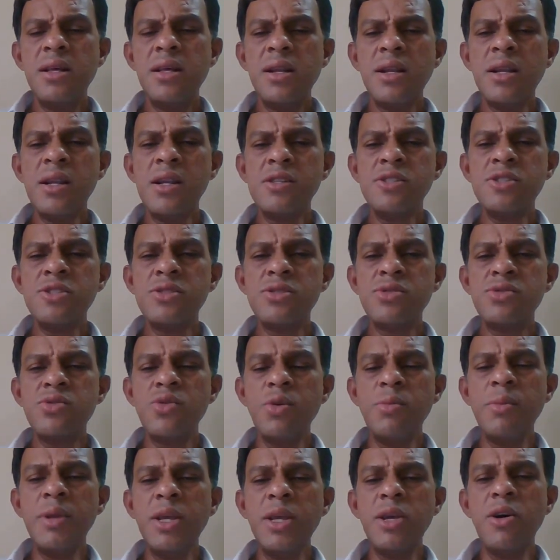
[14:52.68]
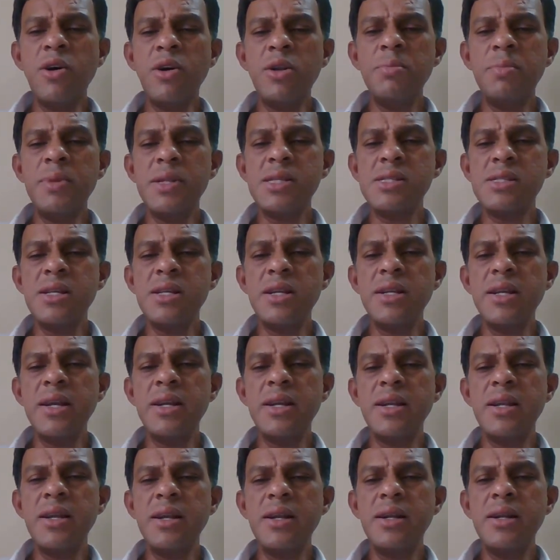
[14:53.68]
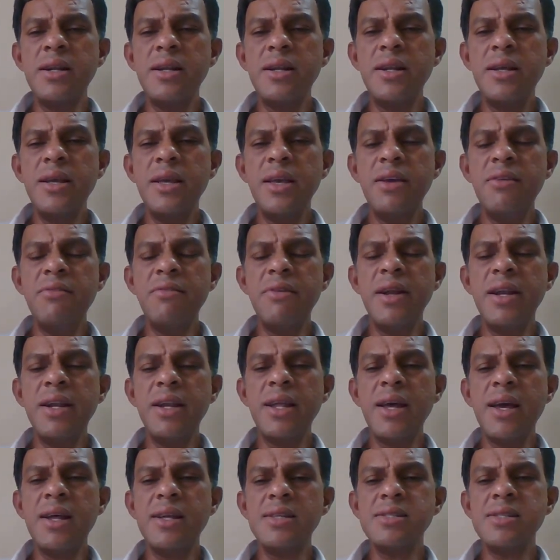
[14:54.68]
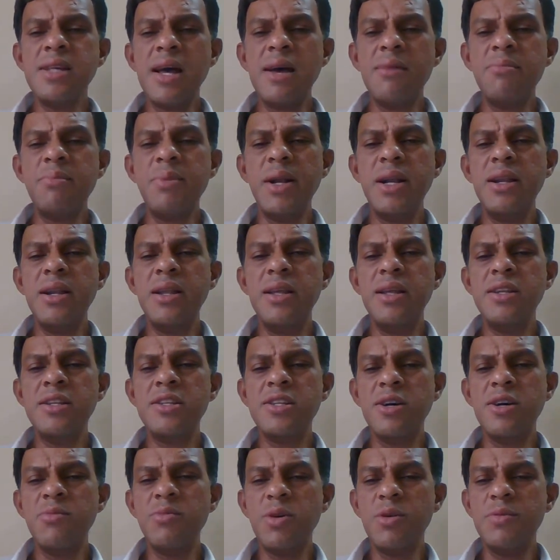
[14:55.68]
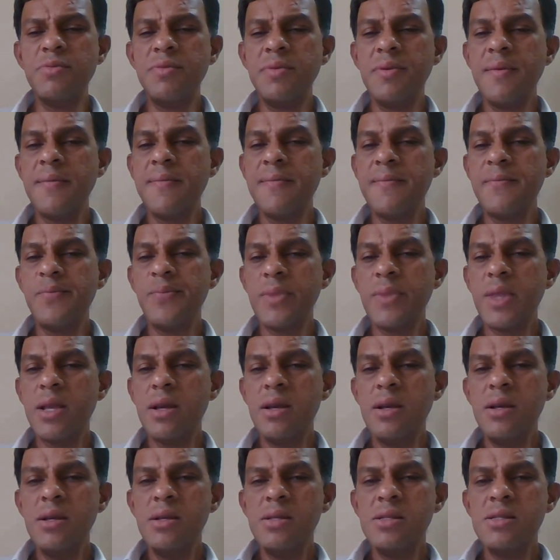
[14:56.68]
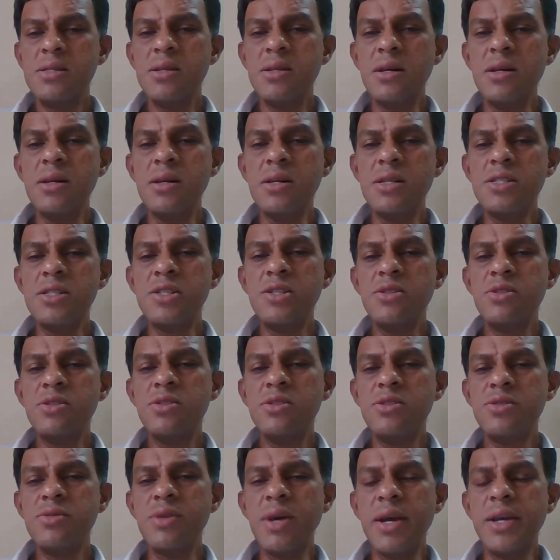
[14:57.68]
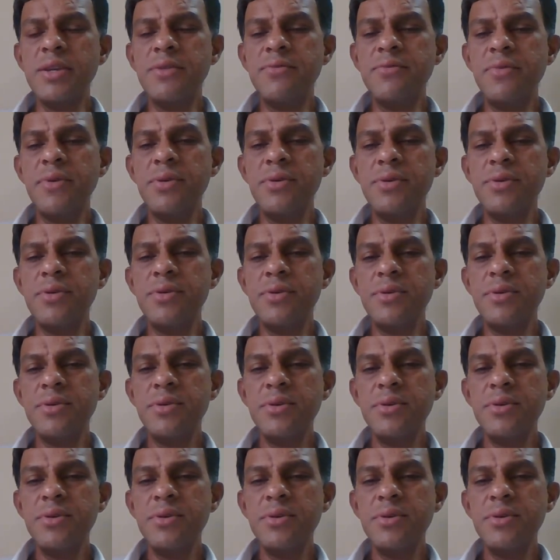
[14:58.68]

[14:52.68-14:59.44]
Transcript: are so many unprecedented event has happened in term of SARS, swine flu,